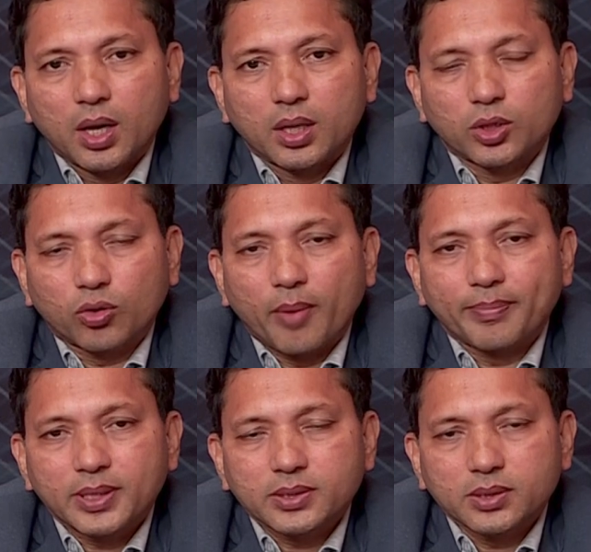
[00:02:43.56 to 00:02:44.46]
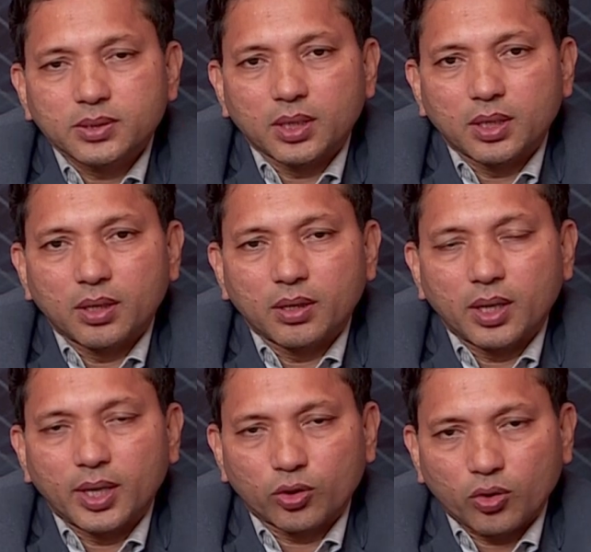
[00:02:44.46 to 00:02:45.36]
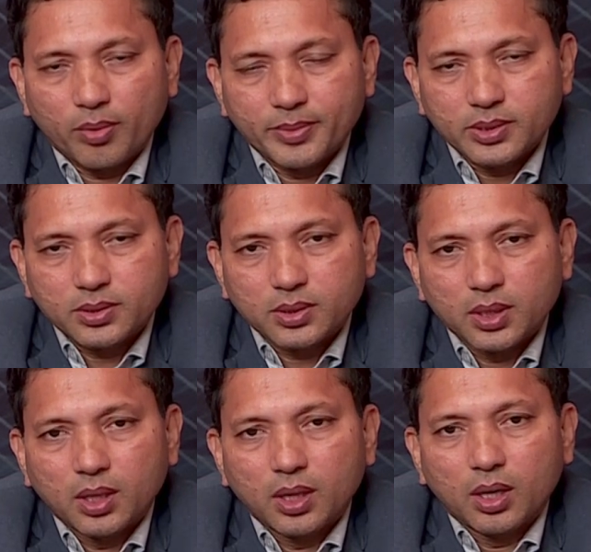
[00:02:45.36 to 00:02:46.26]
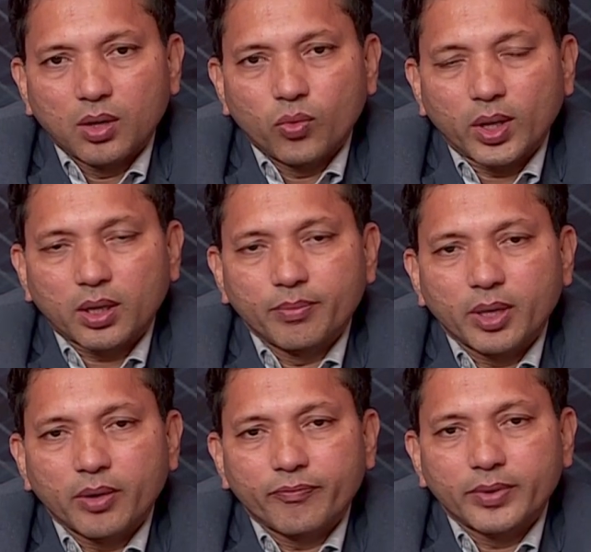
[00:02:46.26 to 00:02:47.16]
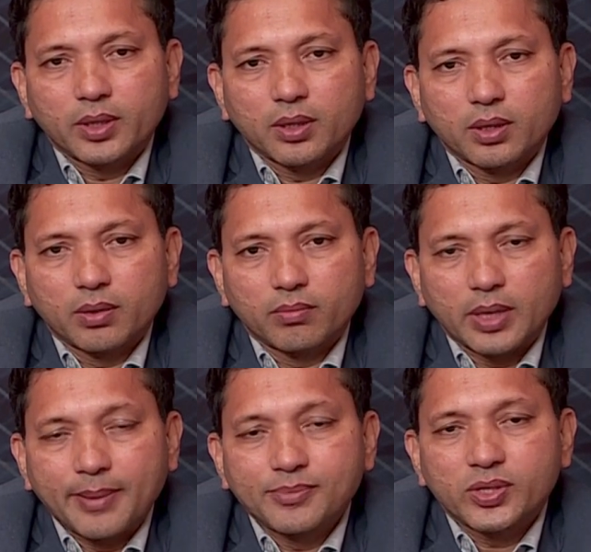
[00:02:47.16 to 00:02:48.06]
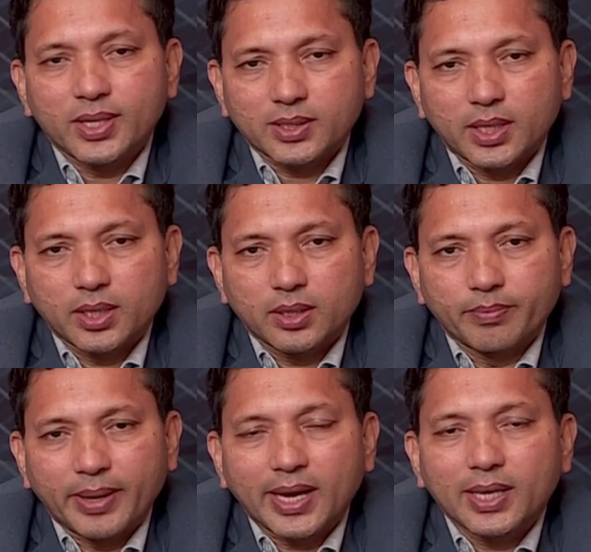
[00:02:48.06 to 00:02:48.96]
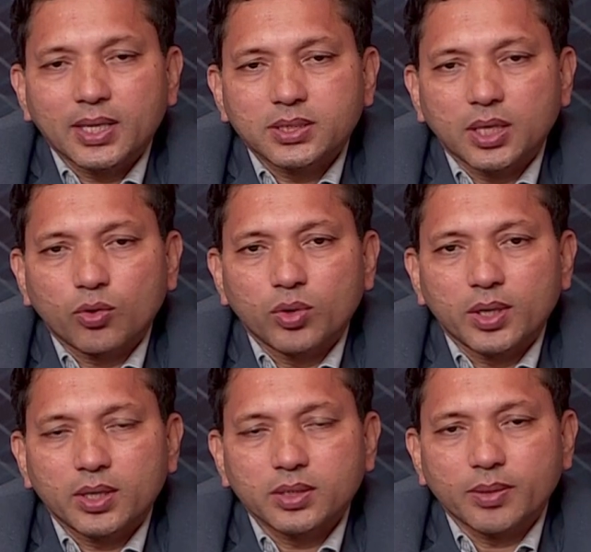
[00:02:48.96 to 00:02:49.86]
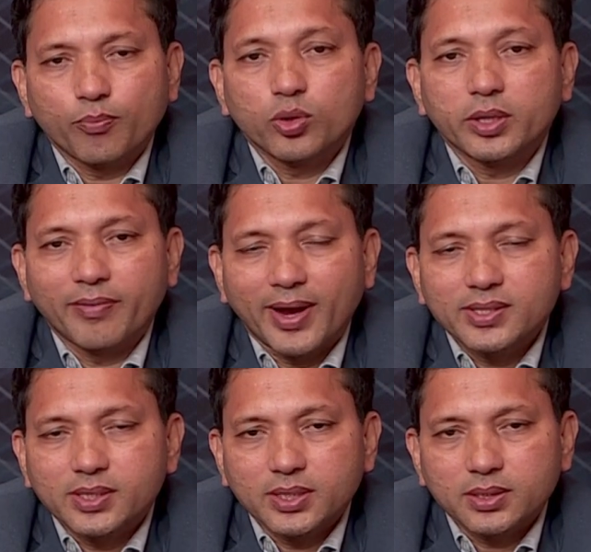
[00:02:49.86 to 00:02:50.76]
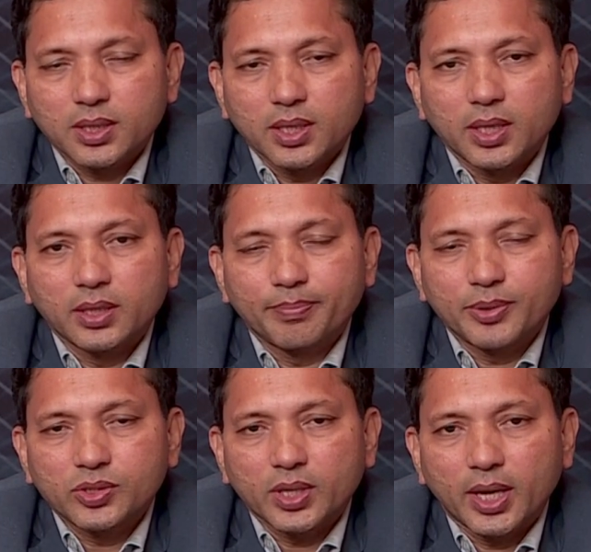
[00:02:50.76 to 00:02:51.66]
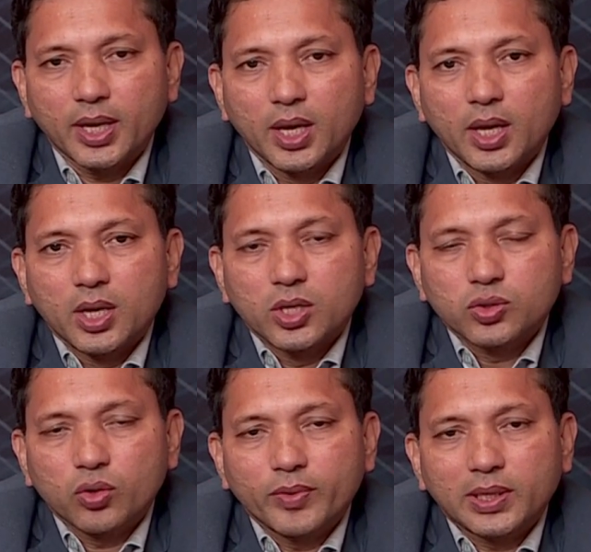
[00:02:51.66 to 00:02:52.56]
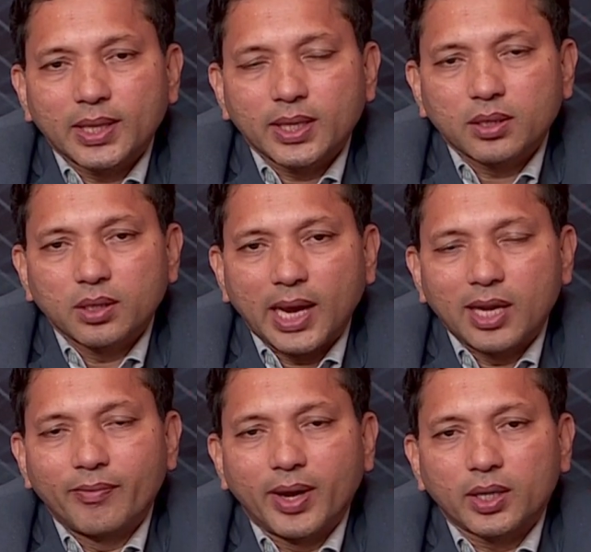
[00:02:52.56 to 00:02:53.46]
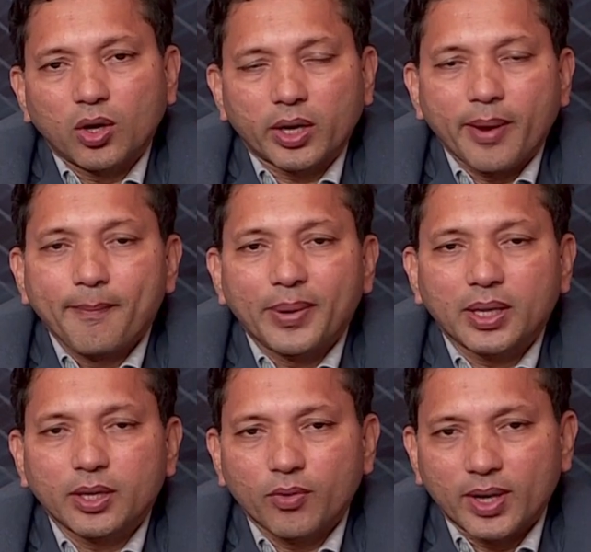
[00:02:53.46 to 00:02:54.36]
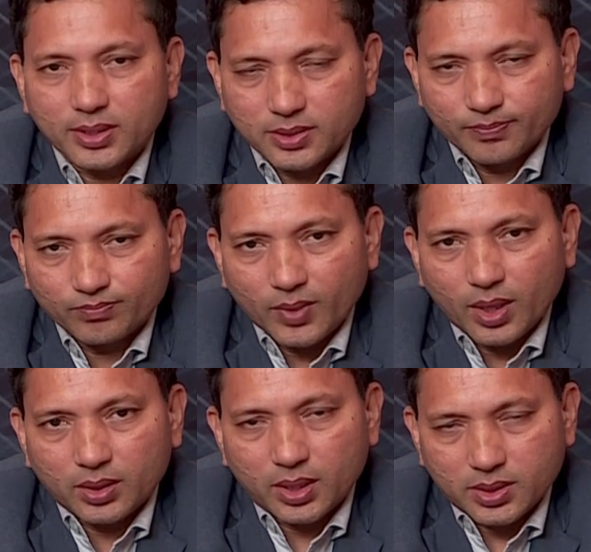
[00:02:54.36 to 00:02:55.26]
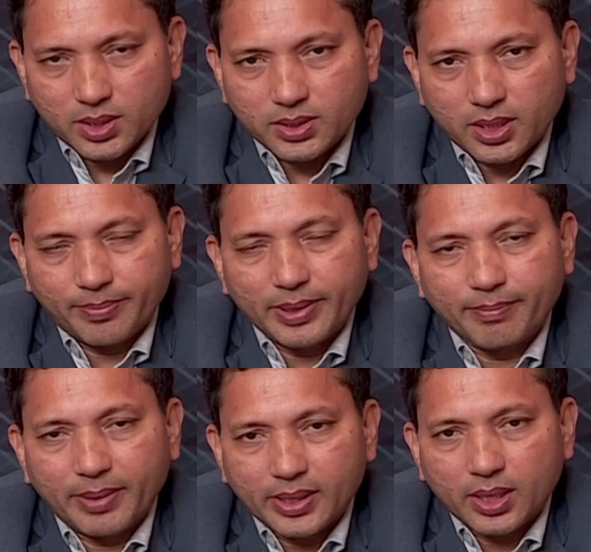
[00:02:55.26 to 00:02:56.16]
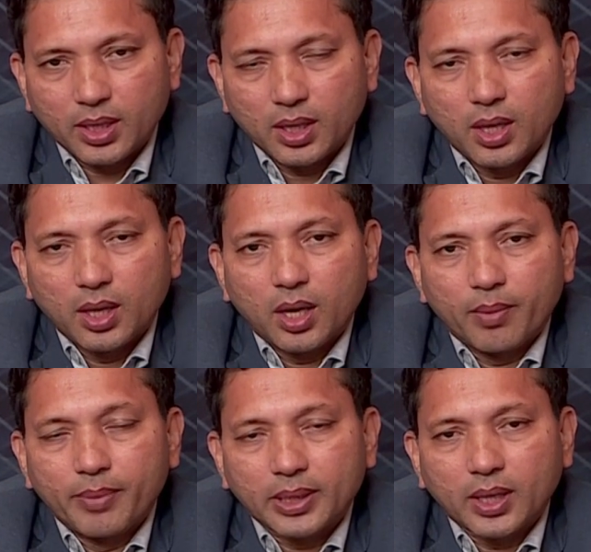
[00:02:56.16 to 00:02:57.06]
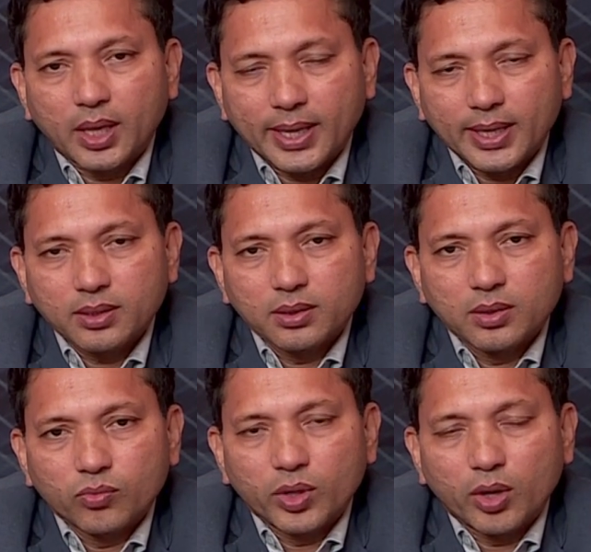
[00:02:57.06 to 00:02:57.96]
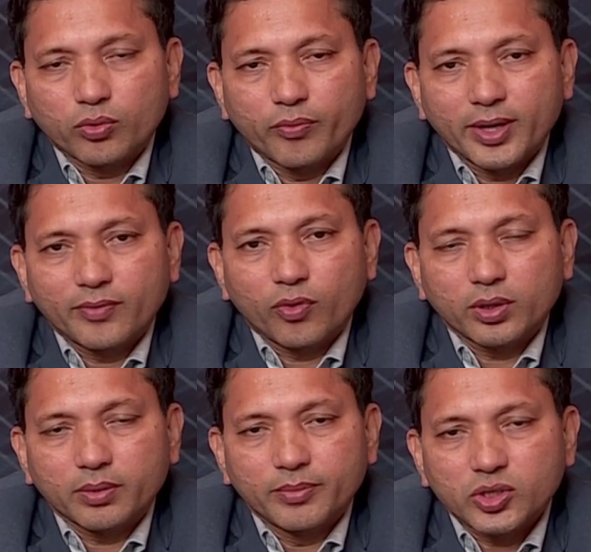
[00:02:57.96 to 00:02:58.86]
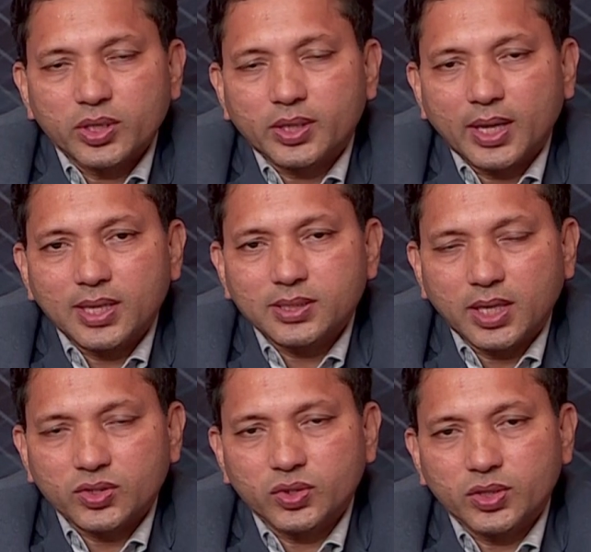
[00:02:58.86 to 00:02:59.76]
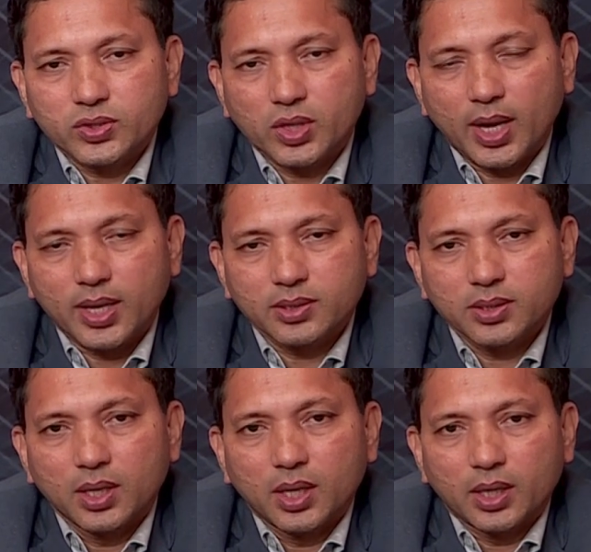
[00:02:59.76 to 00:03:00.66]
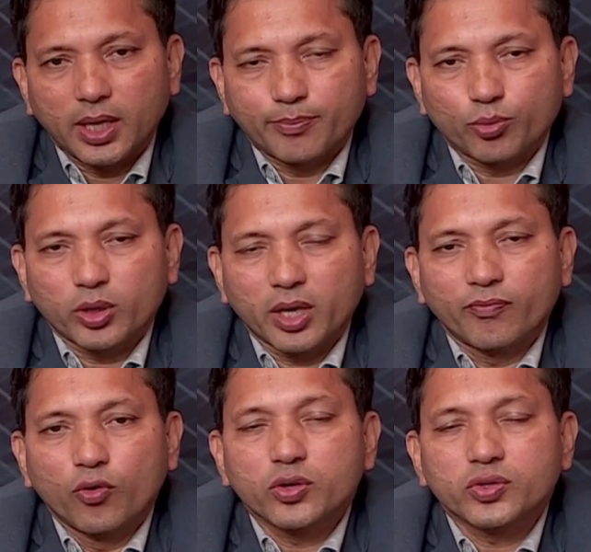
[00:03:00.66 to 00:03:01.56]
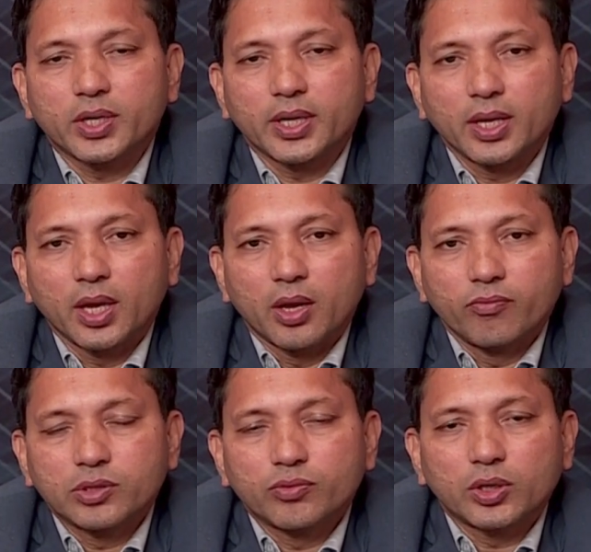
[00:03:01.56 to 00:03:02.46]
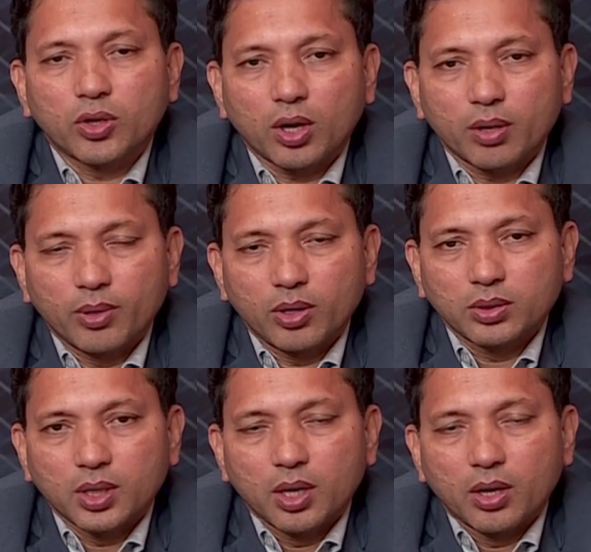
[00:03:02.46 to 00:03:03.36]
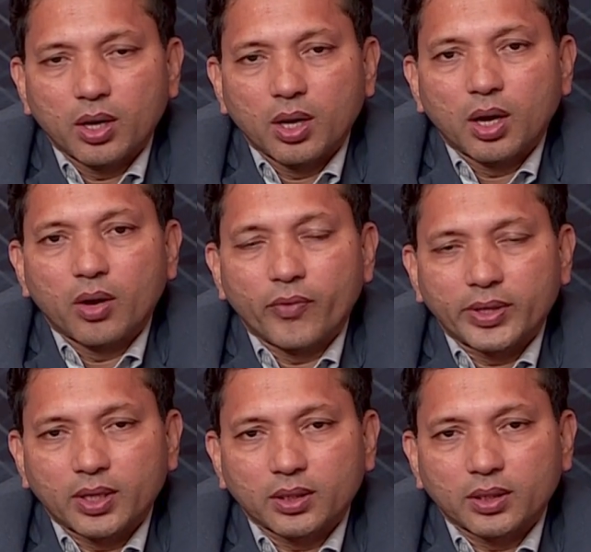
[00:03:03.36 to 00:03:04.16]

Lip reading: the complex anatomies, we are coming up with the MCS, that is mechanical circulatory support devices in the PCI. So, with like LVAD or Impella device, the results are being better, but again we will have to wait for the major trials or RCTs trials like PROTECT 4 study, which will talk about whether